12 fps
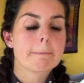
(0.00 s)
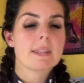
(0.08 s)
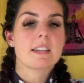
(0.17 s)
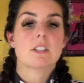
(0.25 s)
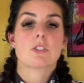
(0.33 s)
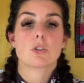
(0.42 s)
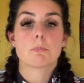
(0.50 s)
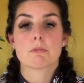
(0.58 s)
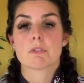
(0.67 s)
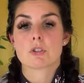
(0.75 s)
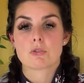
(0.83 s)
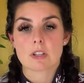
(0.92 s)
it's super
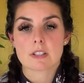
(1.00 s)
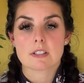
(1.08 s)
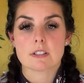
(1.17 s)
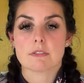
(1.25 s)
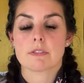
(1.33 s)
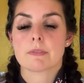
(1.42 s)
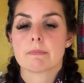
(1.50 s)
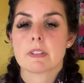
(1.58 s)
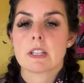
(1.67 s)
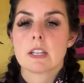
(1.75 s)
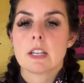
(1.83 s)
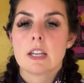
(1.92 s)
restrictive.
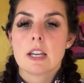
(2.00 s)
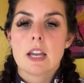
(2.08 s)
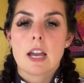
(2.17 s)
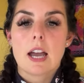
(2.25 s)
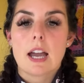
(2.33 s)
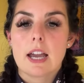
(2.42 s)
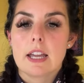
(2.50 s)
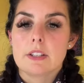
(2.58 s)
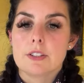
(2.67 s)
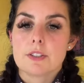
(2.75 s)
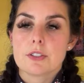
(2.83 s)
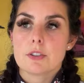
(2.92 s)
And